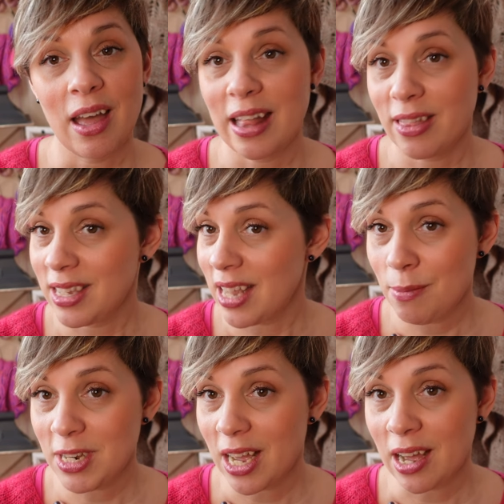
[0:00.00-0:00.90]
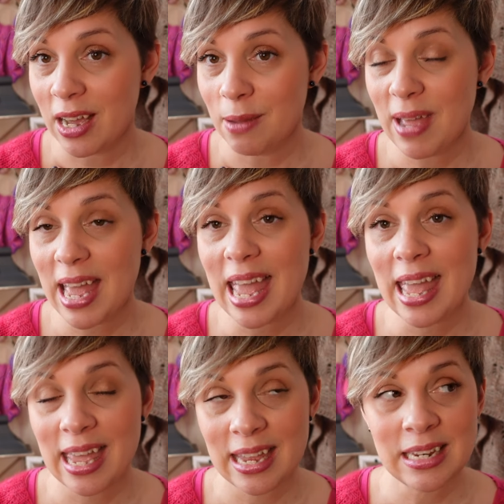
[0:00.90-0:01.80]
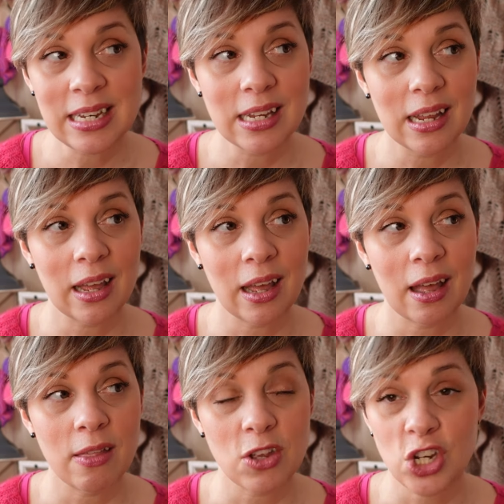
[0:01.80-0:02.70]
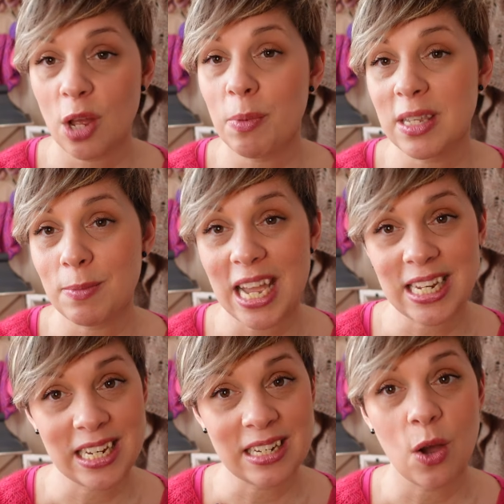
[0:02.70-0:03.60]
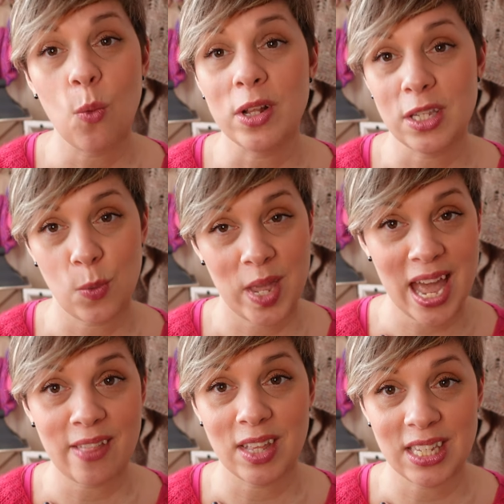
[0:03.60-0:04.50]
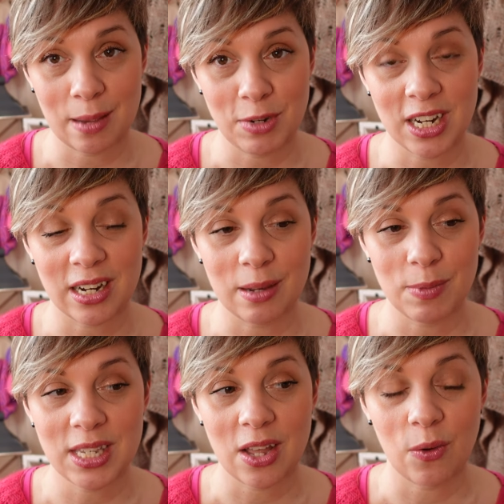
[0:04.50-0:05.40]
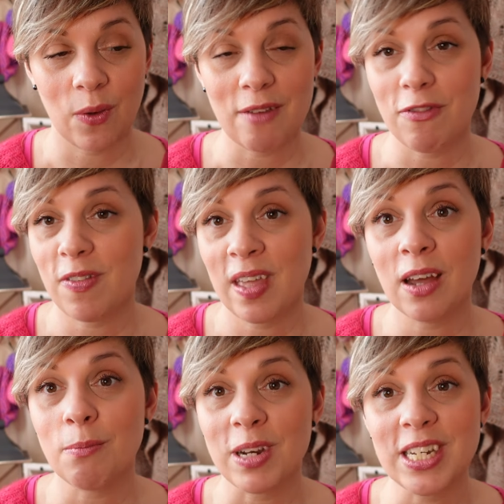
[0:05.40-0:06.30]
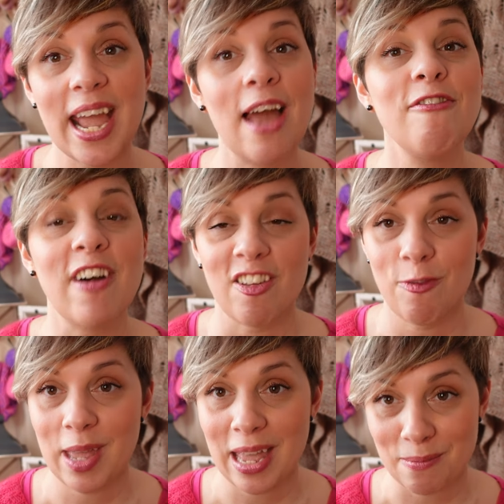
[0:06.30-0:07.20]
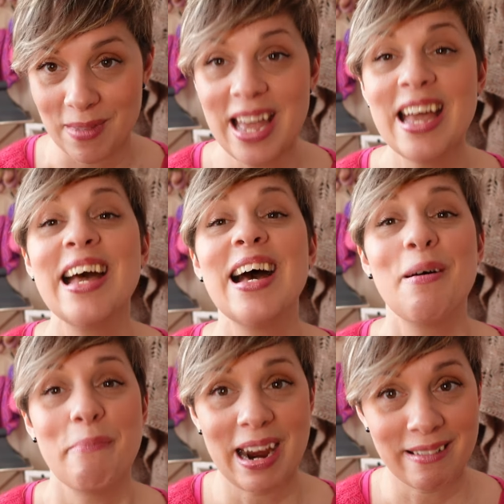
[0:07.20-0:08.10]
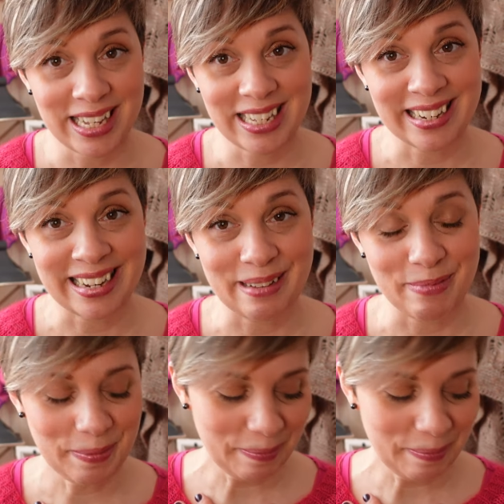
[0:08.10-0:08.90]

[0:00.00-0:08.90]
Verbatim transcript: at the same time, and the shop is updated once a week at the same time, so everything on Monday at 5 PM Paris time.